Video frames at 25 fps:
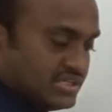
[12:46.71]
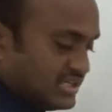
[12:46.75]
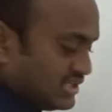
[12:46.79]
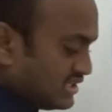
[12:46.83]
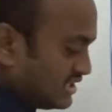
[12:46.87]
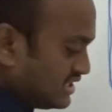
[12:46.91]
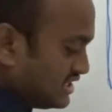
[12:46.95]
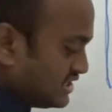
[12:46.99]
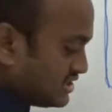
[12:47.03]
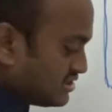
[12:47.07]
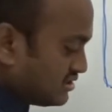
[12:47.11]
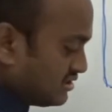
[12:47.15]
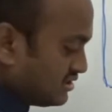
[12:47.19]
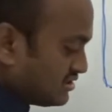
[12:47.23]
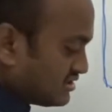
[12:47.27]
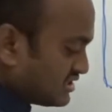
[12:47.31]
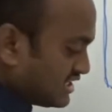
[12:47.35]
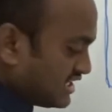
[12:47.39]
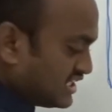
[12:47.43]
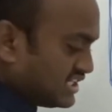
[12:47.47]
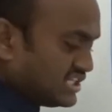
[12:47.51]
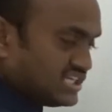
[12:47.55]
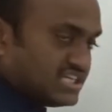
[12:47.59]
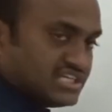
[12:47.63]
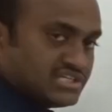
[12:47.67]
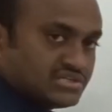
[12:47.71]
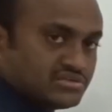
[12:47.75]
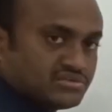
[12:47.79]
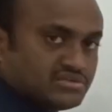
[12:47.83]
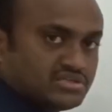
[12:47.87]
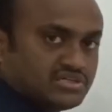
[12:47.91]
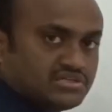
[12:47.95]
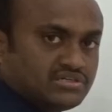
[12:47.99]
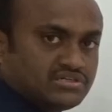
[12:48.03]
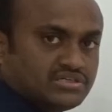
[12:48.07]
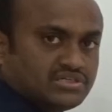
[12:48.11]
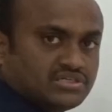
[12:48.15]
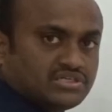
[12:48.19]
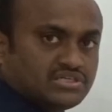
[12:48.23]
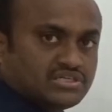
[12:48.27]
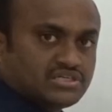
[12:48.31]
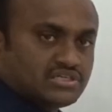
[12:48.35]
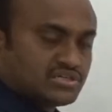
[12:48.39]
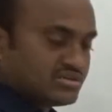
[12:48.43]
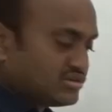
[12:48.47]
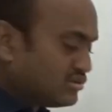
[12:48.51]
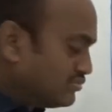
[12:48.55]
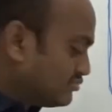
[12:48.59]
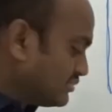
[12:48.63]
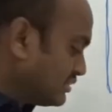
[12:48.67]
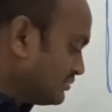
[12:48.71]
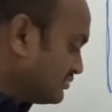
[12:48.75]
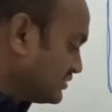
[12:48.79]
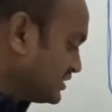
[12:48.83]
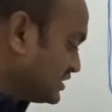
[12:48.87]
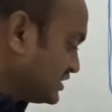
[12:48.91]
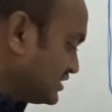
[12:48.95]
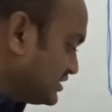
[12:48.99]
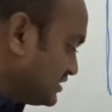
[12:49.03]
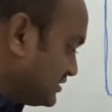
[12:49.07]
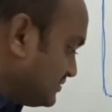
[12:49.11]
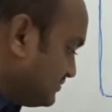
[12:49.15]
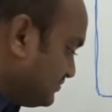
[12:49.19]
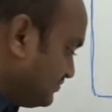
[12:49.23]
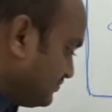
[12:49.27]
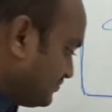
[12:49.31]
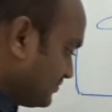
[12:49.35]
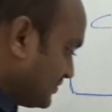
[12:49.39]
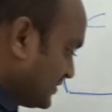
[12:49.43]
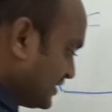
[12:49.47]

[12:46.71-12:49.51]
It is not writing into the ROM memories.